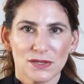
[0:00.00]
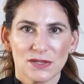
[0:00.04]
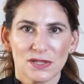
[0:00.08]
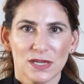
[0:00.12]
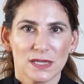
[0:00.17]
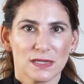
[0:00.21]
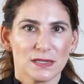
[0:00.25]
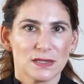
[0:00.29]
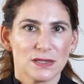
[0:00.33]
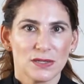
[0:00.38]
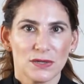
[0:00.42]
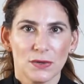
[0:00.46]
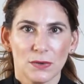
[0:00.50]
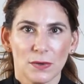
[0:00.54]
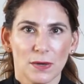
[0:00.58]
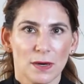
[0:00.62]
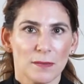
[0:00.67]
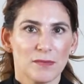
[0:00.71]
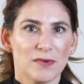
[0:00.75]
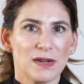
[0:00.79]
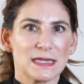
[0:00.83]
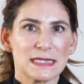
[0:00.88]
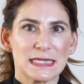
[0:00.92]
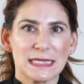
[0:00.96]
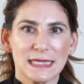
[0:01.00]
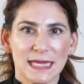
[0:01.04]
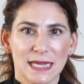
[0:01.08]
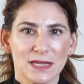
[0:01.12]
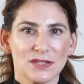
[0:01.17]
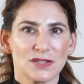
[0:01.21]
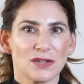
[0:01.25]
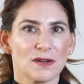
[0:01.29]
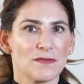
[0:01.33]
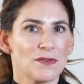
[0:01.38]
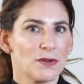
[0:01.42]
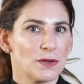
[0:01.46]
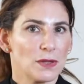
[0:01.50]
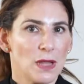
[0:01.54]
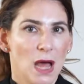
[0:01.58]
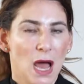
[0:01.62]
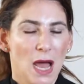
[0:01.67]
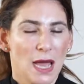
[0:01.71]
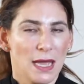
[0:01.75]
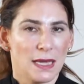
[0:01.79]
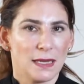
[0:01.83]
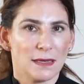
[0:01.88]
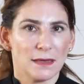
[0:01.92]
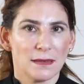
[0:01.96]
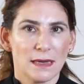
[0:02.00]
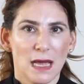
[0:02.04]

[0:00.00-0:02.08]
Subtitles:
just your presentation of your line,